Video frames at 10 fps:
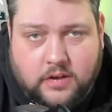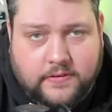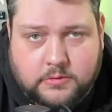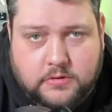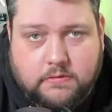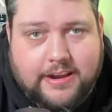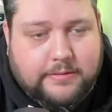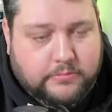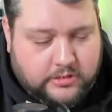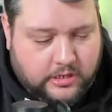of it was
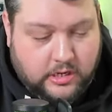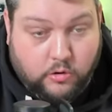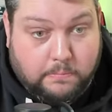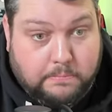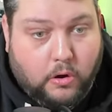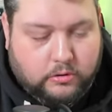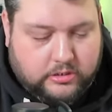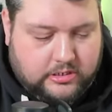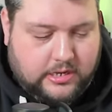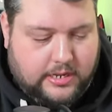framed or
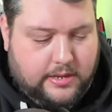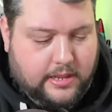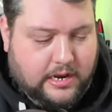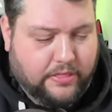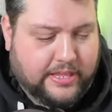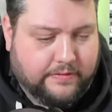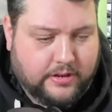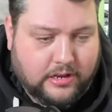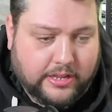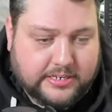boxed. And I think
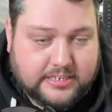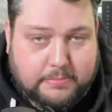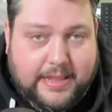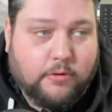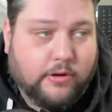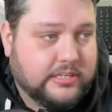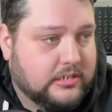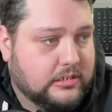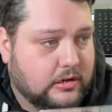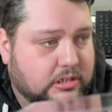like display wise, it
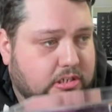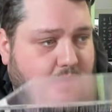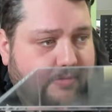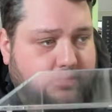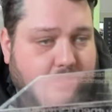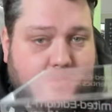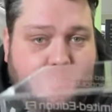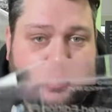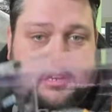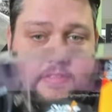just looks so much
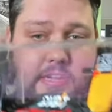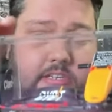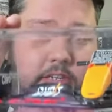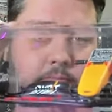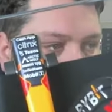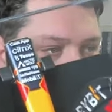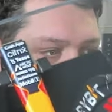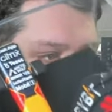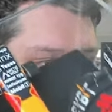nicer. Look at this. That's pretty